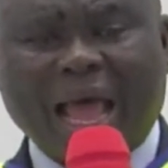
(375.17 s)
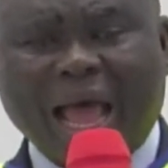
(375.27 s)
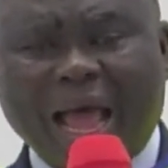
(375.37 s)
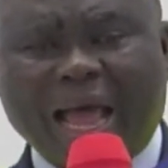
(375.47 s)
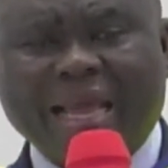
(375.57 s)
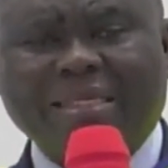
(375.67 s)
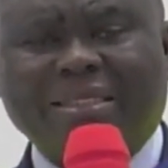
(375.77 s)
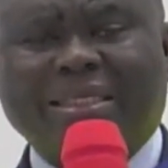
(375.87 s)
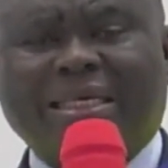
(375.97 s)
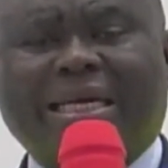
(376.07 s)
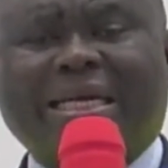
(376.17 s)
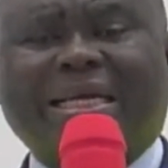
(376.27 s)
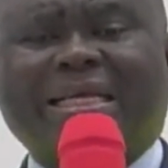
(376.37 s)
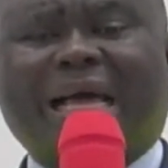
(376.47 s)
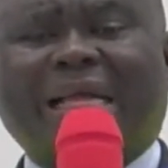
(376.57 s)
I
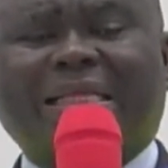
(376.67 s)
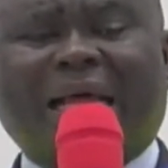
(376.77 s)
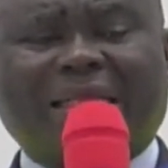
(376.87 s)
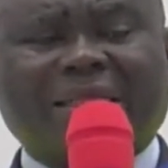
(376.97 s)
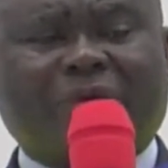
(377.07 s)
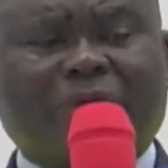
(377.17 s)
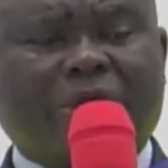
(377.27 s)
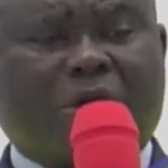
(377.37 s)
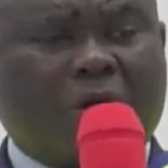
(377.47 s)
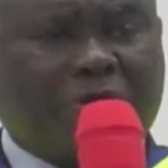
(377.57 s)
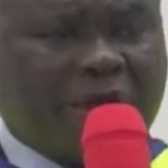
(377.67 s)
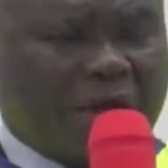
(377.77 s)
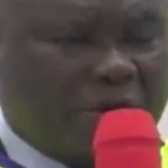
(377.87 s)
decree that that thing will come your